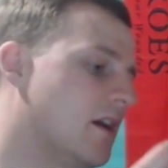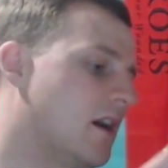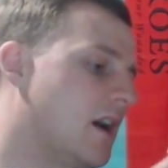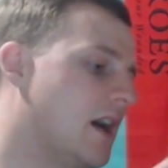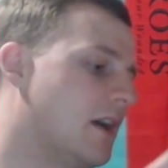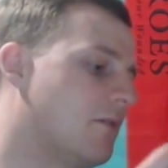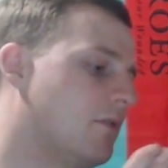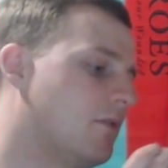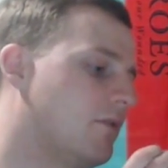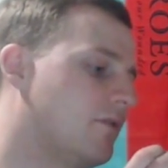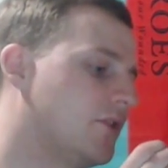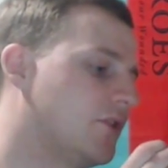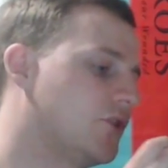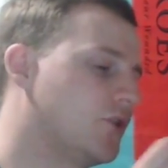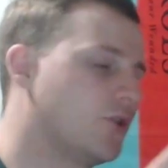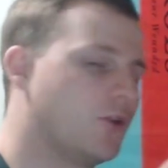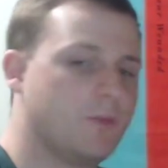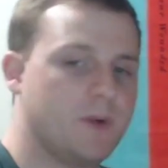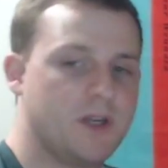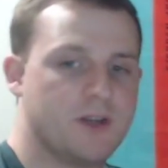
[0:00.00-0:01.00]
I will for
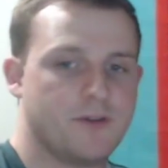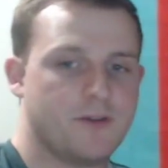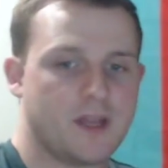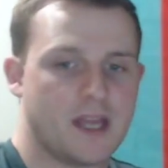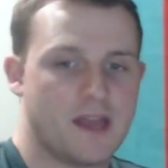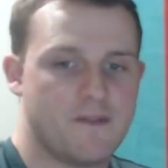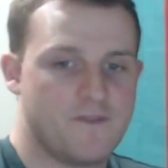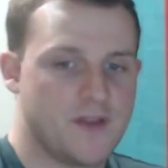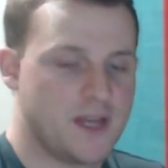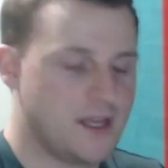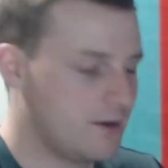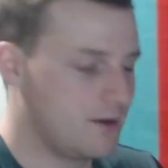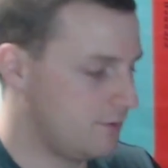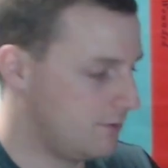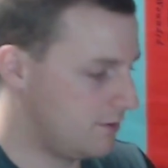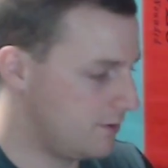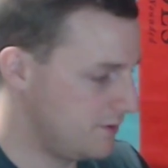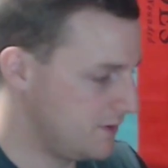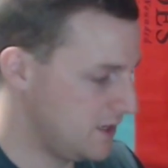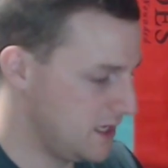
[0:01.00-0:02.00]
sure be doing a video
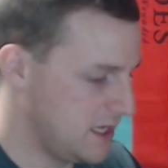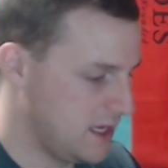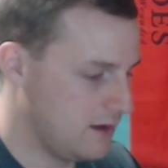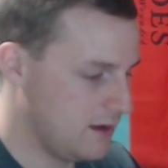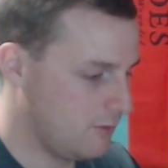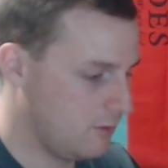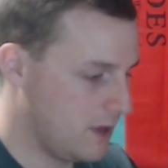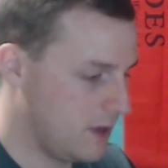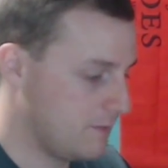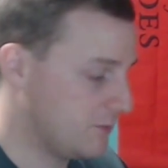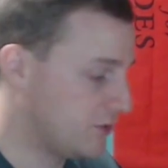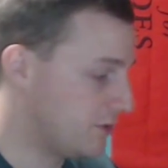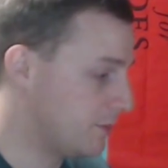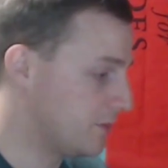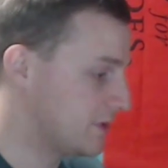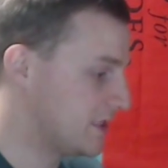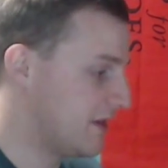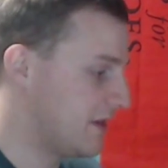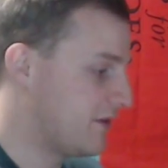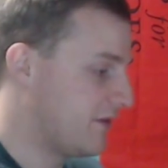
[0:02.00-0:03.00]
on the
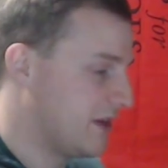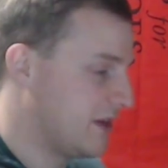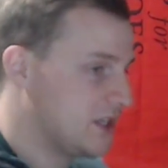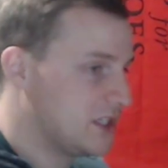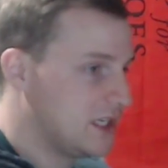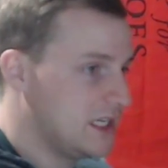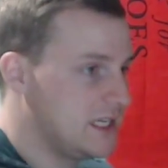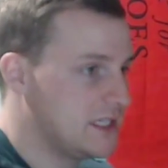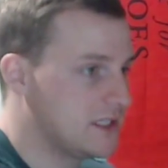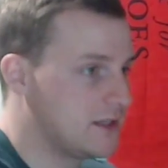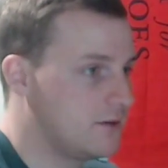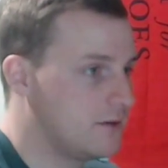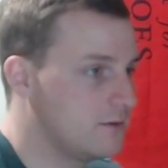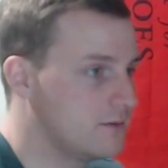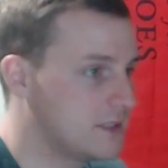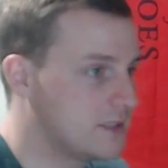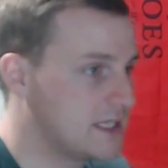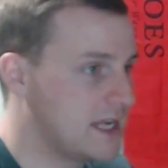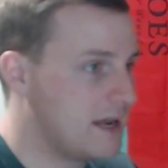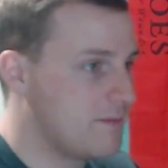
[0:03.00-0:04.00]
M777 eventually, so
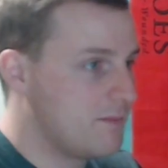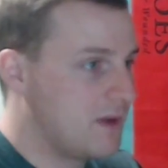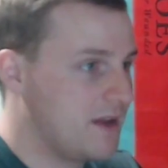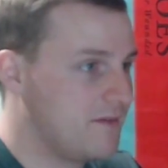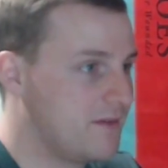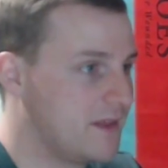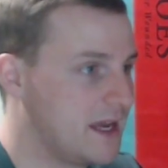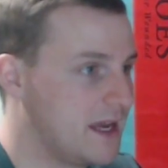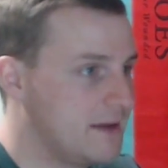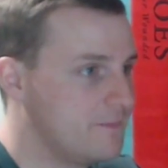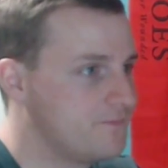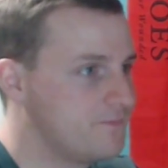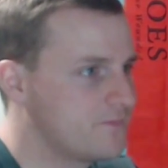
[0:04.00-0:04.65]
stand by for that.